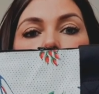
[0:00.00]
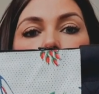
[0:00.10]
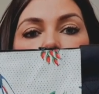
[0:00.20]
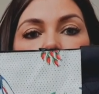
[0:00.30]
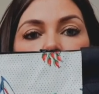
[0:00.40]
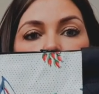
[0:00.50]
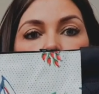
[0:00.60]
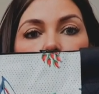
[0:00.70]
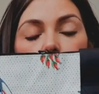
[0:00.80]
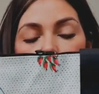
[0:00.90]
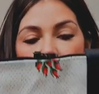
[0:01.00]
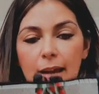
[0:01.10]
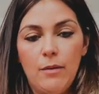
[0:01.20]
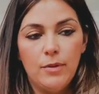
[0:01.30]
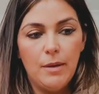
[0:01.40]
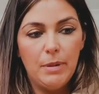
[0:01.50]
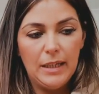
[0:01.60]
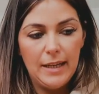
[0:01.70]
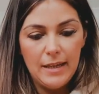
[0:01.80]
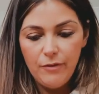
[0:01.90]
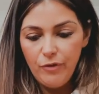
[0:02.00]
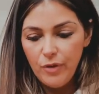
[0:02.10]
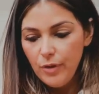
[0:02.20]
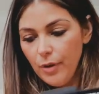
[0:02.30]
£22, I believe.